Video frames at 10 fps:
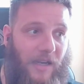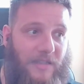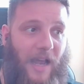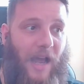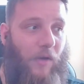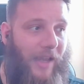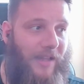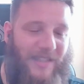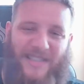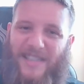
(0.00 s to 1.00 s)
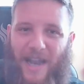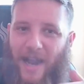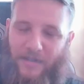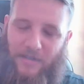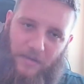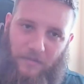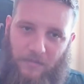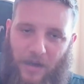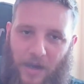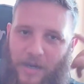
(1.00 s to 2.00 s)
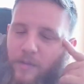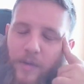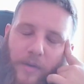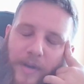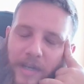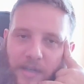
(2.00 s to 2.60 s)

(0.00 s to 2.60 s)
and say, okay, this is an ad. I don't want to read